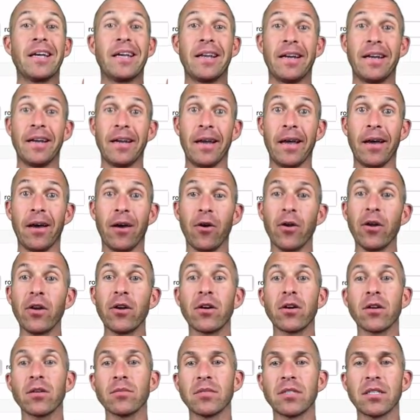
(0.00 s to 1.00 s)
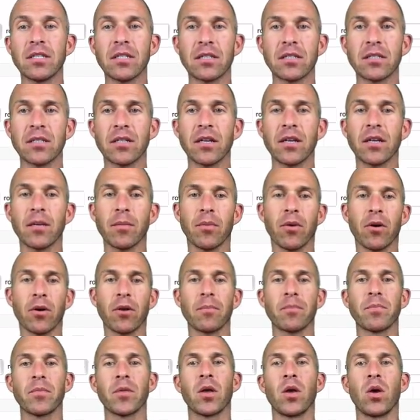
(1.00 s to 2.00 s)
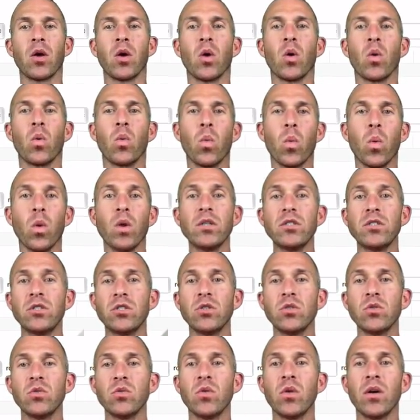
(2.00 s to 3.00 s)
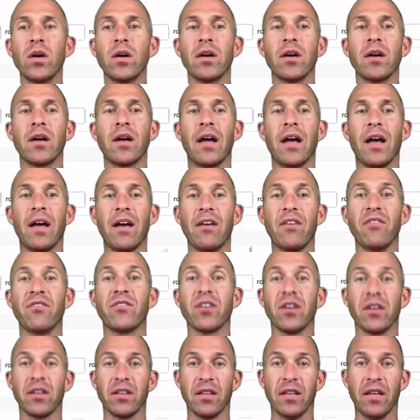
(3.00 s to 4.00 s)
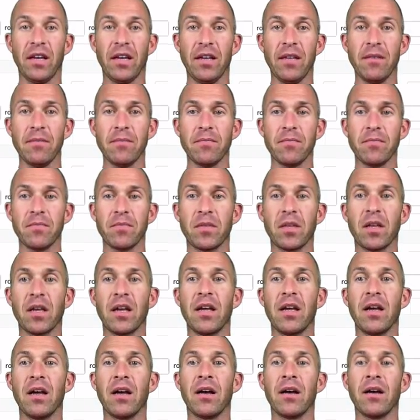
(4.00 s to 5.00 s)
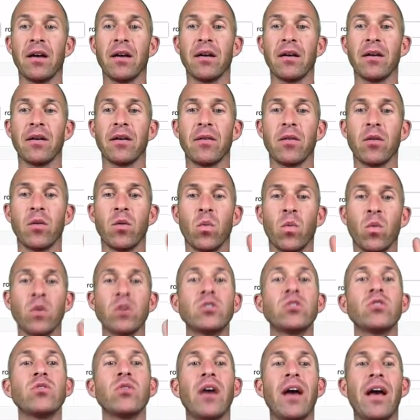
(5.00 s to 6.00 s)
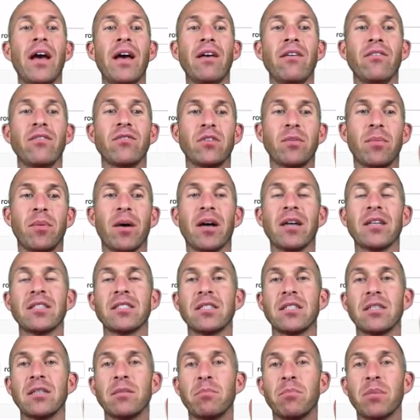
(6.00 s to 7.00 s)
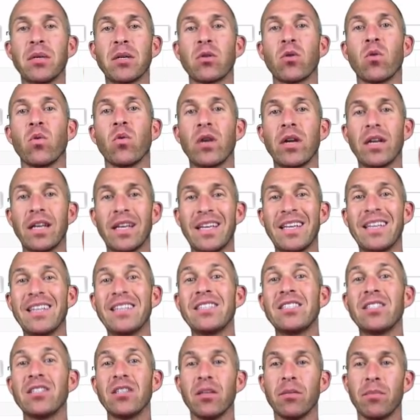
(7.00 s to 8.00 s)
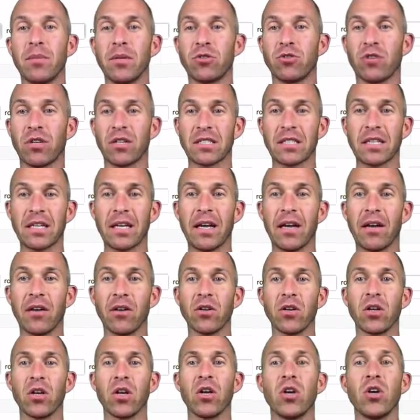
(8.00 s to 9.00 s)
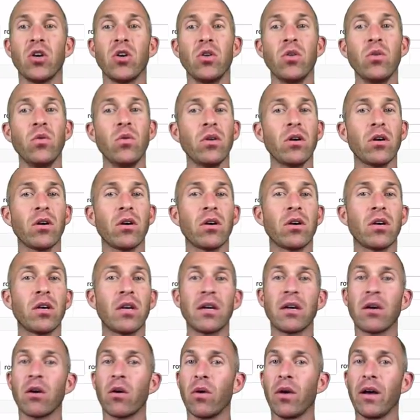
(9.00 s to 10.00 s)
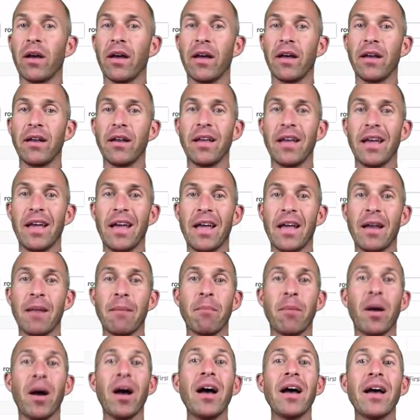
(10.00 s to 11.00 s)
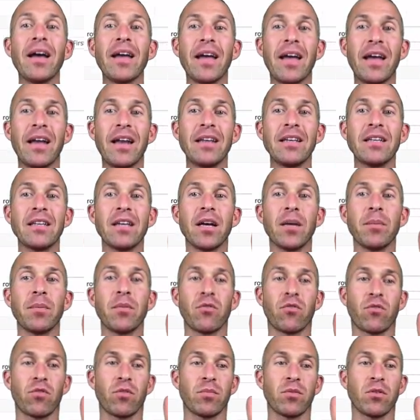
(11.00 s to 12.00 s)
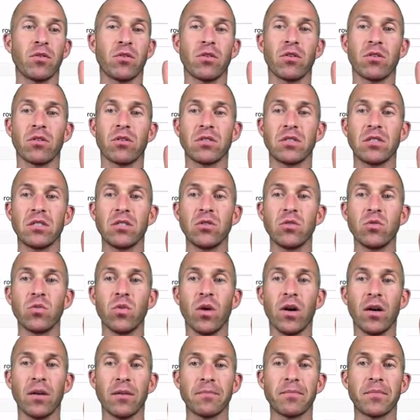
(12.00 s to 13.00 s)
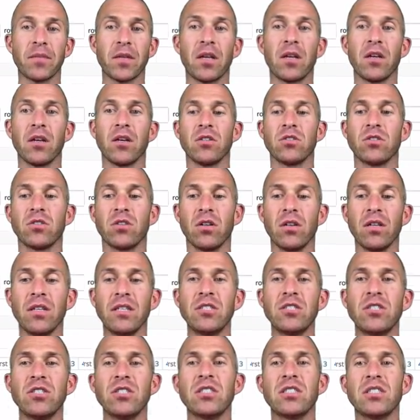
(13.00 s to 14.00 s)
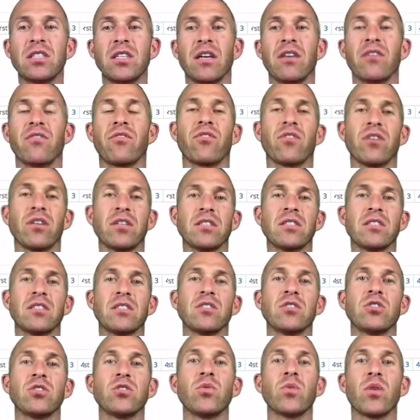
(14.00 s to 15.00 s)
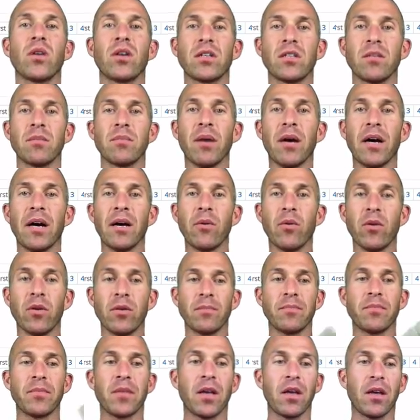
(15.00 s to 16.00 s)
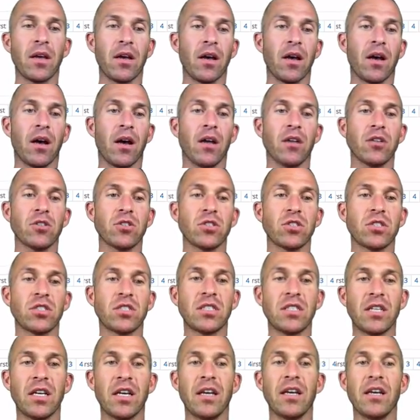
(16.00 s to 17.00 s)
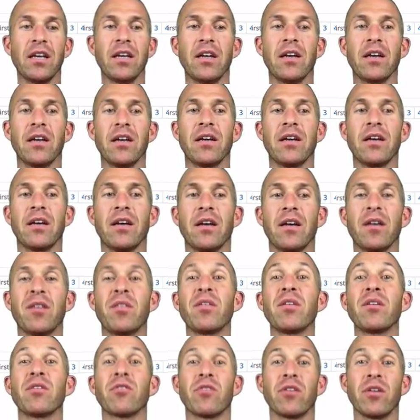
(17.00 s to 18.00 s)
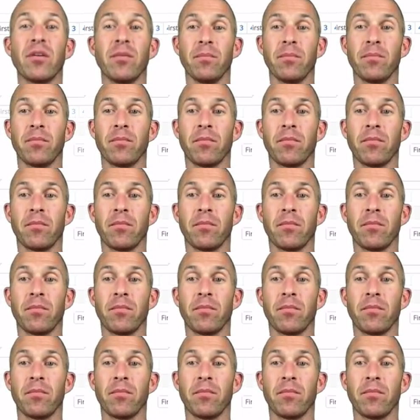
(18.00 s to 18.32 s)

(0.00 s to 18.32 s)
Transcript: Now, here comes the exciting part. Once you have done that, uh, once you have deposited Bitcoin into the Bittrex account, you can go ahead and buy any type of cryptocurrency you want. So let's just say, for instance, you wanted to buy one. I'll just say Ethereum.